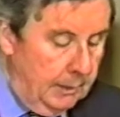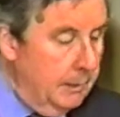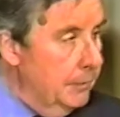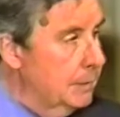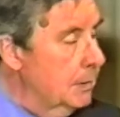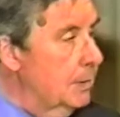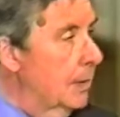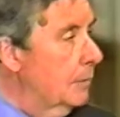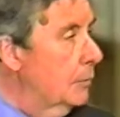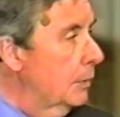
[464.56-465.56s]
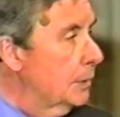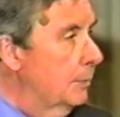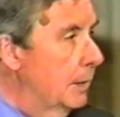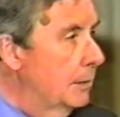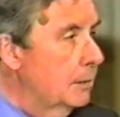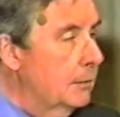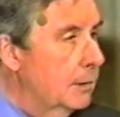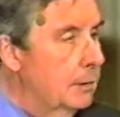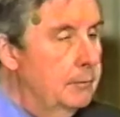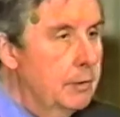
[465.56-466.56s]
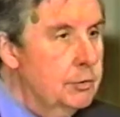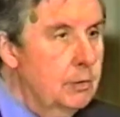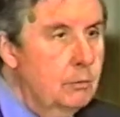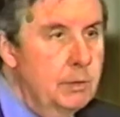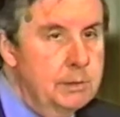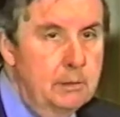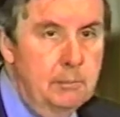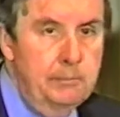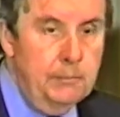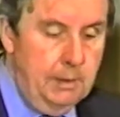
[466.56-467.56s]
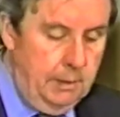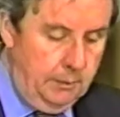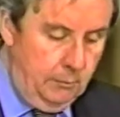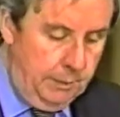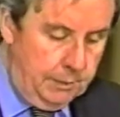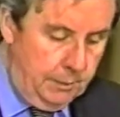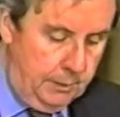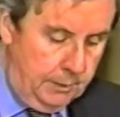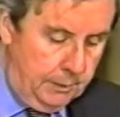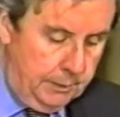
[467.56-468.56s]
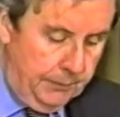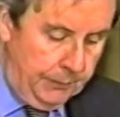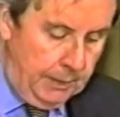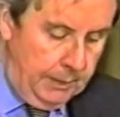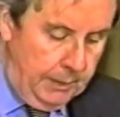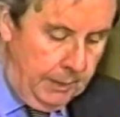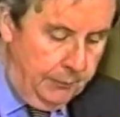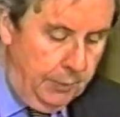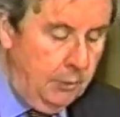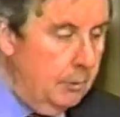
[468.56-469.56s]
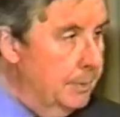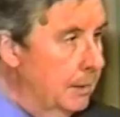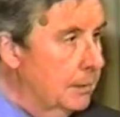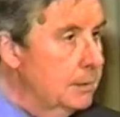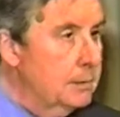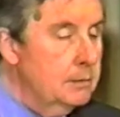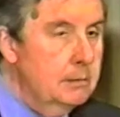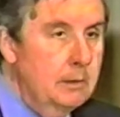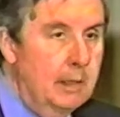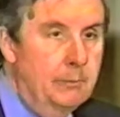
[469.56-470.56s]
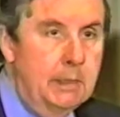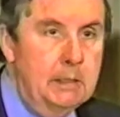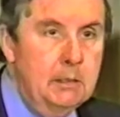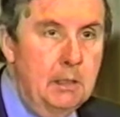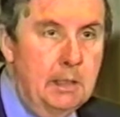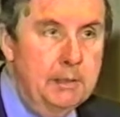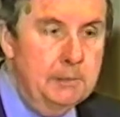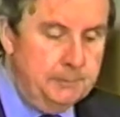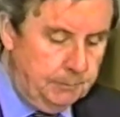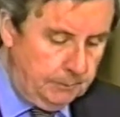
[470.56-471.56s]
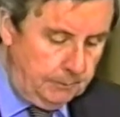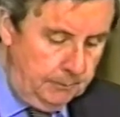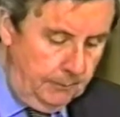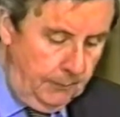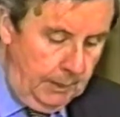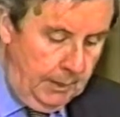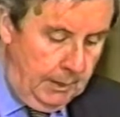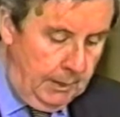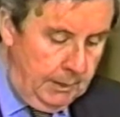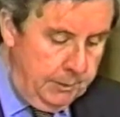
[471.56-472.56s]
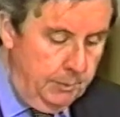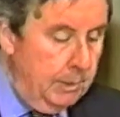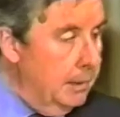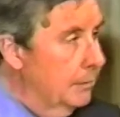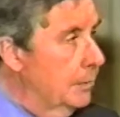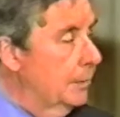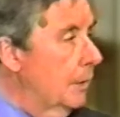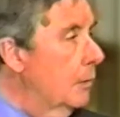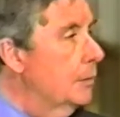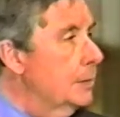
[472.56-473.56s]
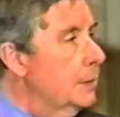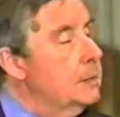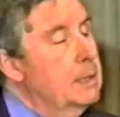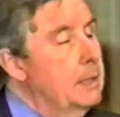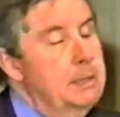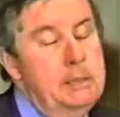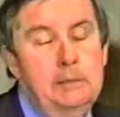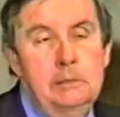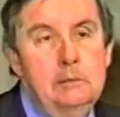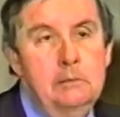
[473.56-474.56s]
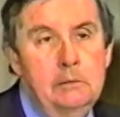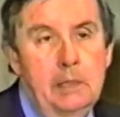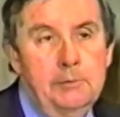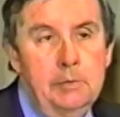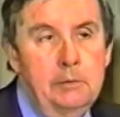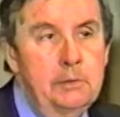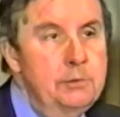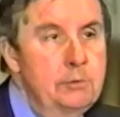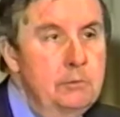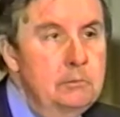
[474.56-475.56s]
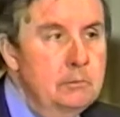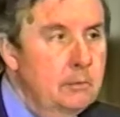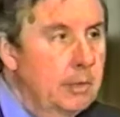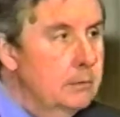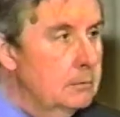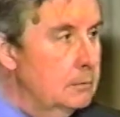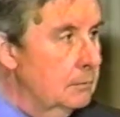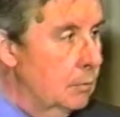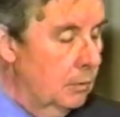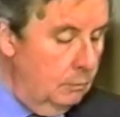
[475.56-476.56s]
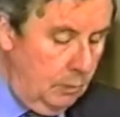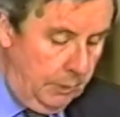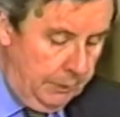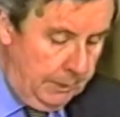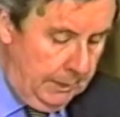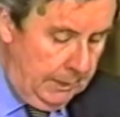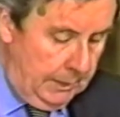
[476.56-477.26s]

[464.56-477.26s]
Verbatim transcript: Uh, this has not, of course, been the conventional wisdom in recent years. Even Europeans have been inclined to believe that their own societies, after the two great world wars,